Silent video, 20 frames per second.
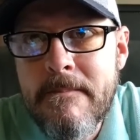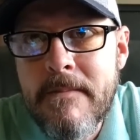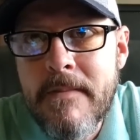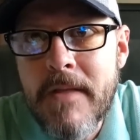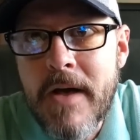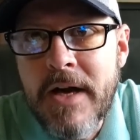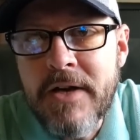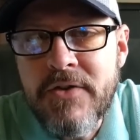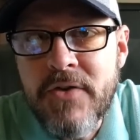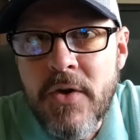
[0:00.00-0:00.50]

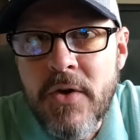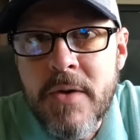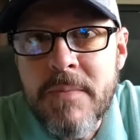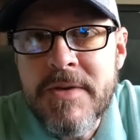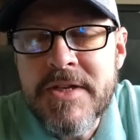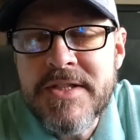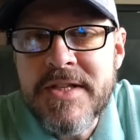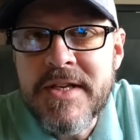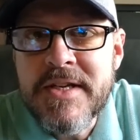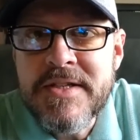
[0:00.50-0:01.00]
I told them, I
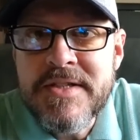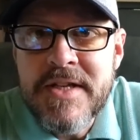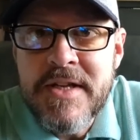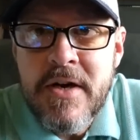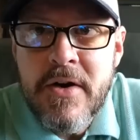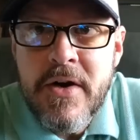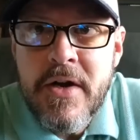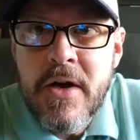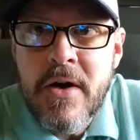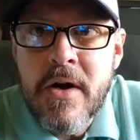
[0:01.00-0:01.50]
said, it's in
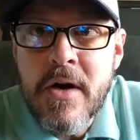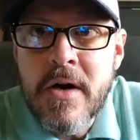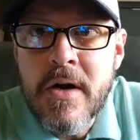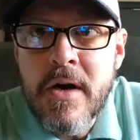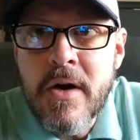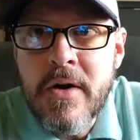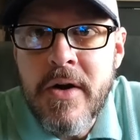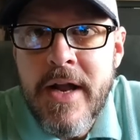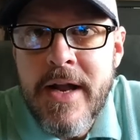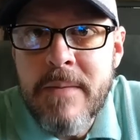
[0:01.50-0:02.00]
our yard.
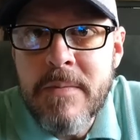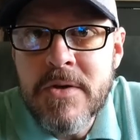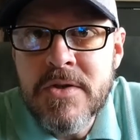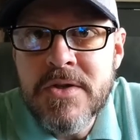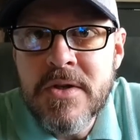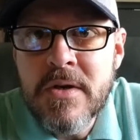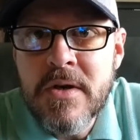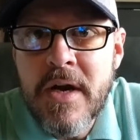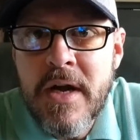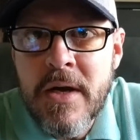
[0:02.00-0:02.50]
Our neighbors
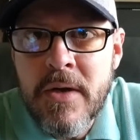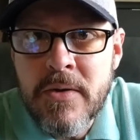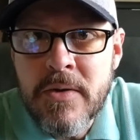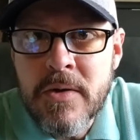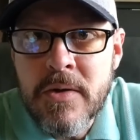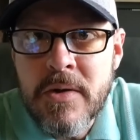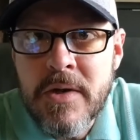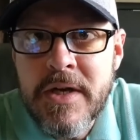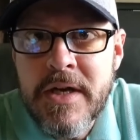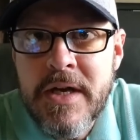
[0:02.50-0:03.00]
are
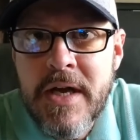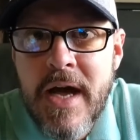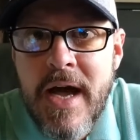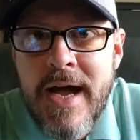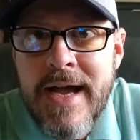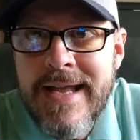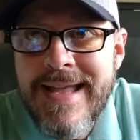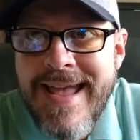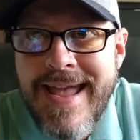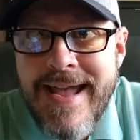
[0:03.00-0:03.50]
elderly.
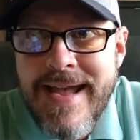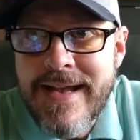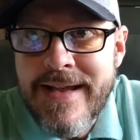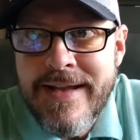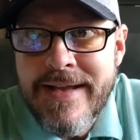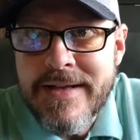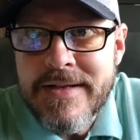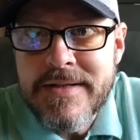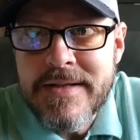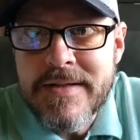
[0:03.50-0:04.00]
I can't
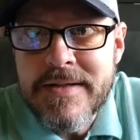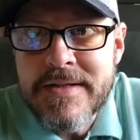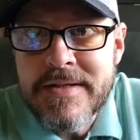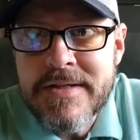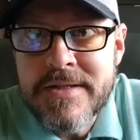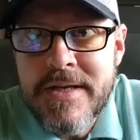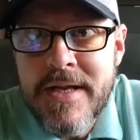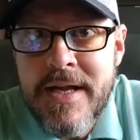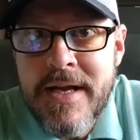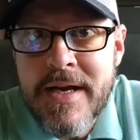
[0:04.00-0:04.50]
get to this
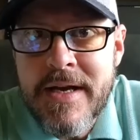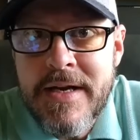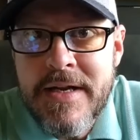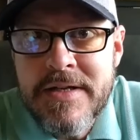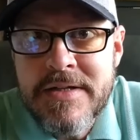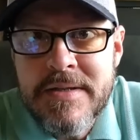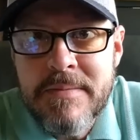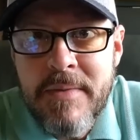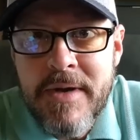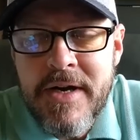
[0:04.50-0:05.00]
snake. I need
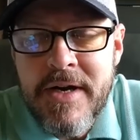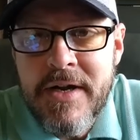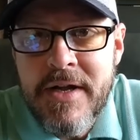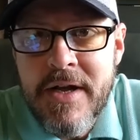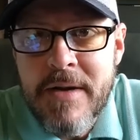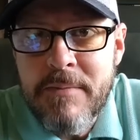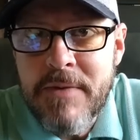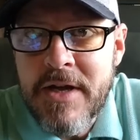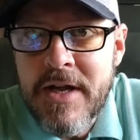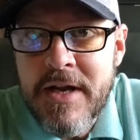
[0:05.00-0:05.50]
somebody to
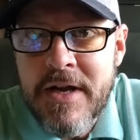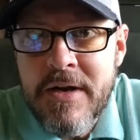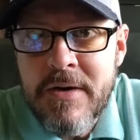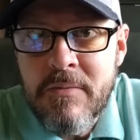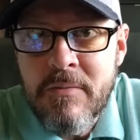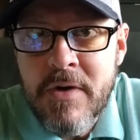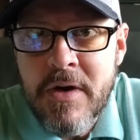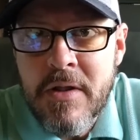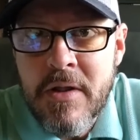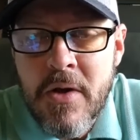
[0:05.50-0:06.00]
come and get it and
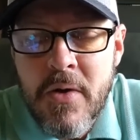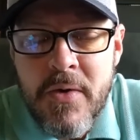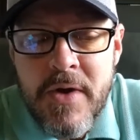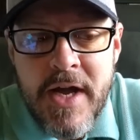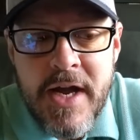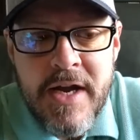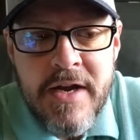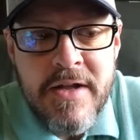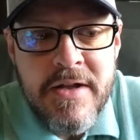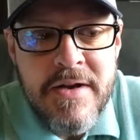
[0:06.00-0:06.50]

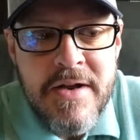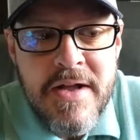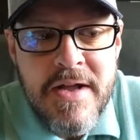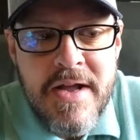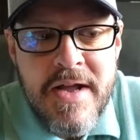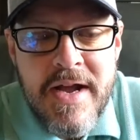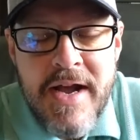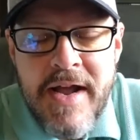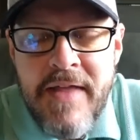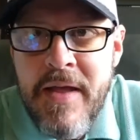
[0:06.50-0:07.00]
relocate it.
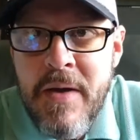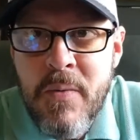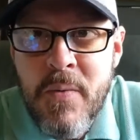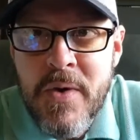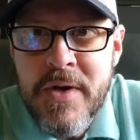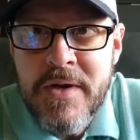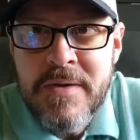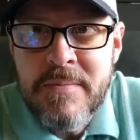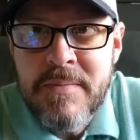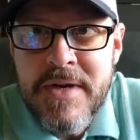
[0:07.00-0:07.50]
And they
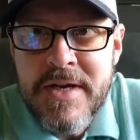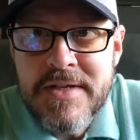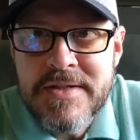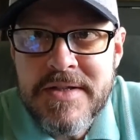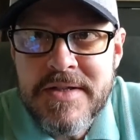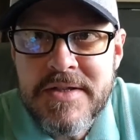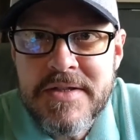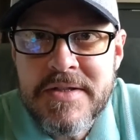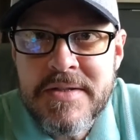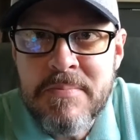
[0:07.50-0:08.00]
wouldn't because
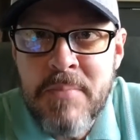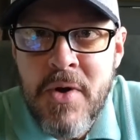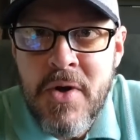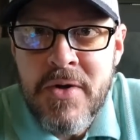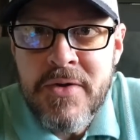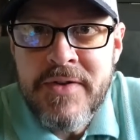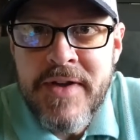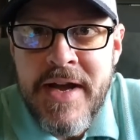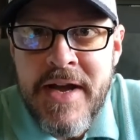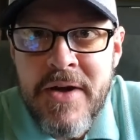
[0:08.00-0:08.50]
it's a small
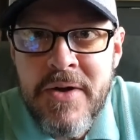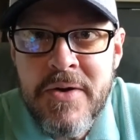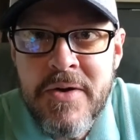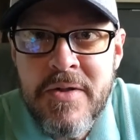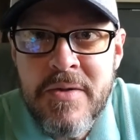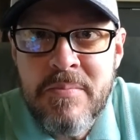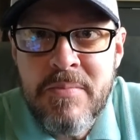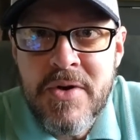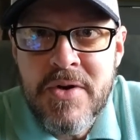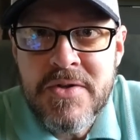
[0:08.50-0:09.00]
town and
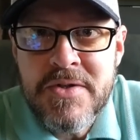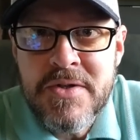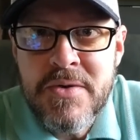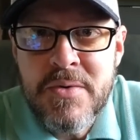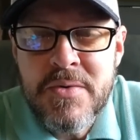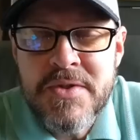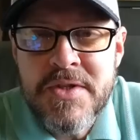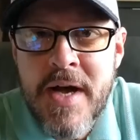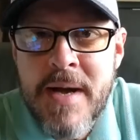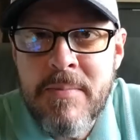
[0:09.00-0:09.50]
the person who
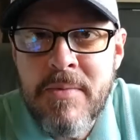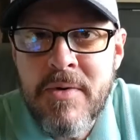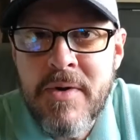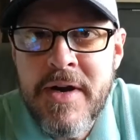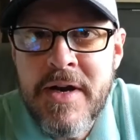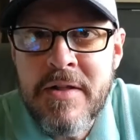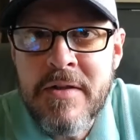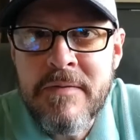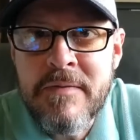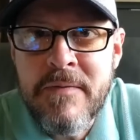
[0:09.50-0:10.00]
was
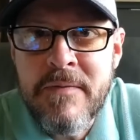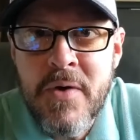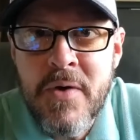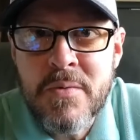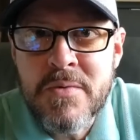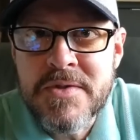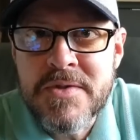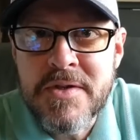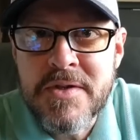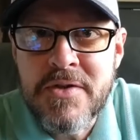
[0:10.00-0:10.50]
operating the phone
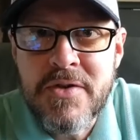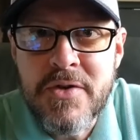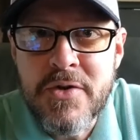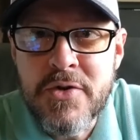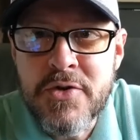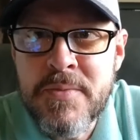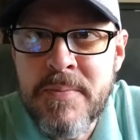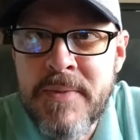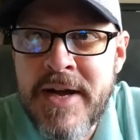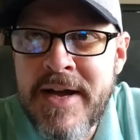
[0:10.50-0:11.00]
was a
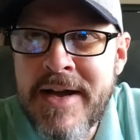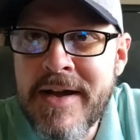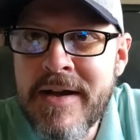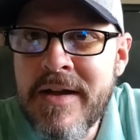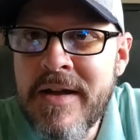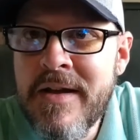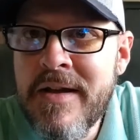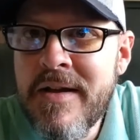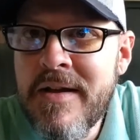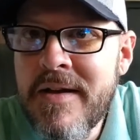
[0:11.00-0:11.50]
douchebag.
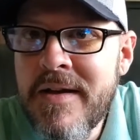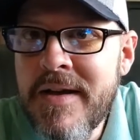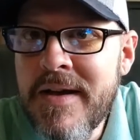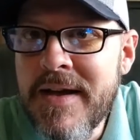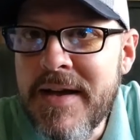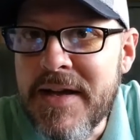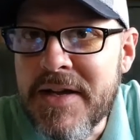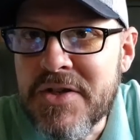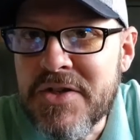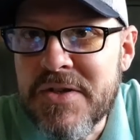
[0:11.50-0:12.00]

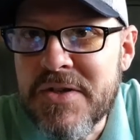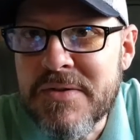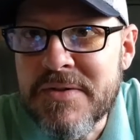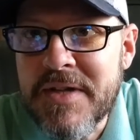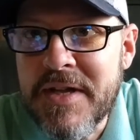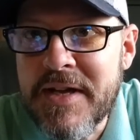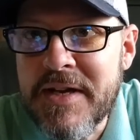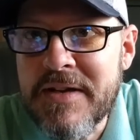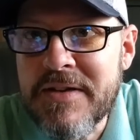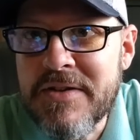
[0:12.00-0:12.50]
And she was
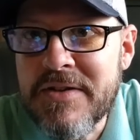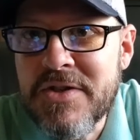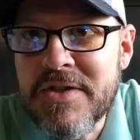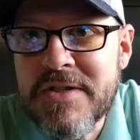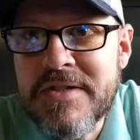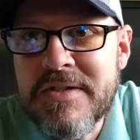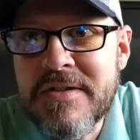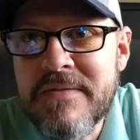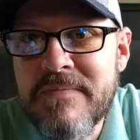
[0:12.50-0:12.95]
like, just